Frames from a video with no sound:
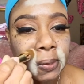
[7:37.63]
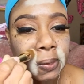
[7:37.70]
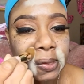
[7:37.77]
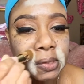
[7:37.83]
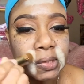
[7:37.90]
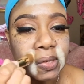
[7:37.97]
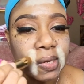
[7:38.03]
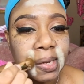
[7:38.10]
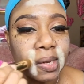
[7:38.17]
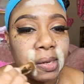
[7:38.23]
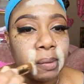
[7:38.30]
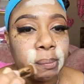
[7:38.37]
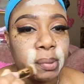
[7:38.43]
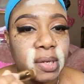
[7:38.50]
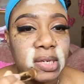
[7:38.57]
So yeah, I'm
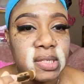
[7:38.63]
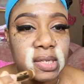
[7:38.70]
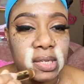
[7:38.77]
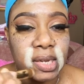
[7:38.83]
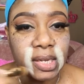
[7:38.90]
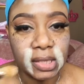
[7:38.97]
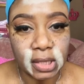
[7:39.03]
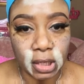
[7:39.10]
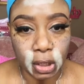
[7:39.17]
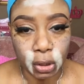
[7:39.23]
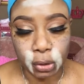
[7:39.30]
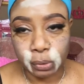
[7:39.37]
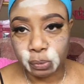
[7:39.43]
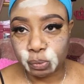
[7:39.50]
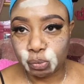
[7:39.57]
placing that there
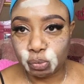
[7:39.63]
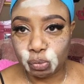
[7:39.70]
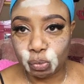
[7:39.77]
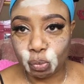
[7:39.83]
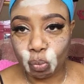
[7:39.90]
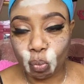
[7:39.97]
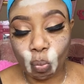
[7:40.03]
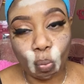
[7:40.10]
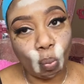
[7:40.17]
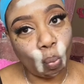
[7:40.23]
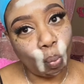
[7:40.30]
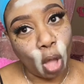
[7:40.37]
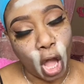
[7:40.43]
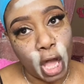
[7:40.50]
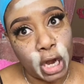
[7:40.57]

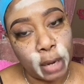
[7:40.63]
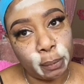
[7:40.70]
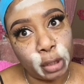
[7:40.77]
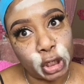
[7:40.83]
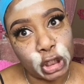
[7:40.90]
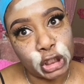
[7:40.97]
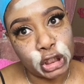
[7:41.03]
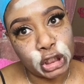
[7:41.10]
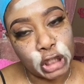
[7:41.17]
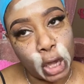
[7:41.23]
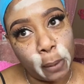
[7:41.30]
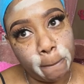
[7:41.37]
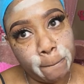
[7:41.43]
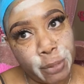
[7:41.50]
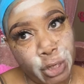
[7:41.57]
and I'm looking so
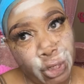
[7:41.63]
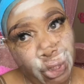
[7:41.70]
pretty.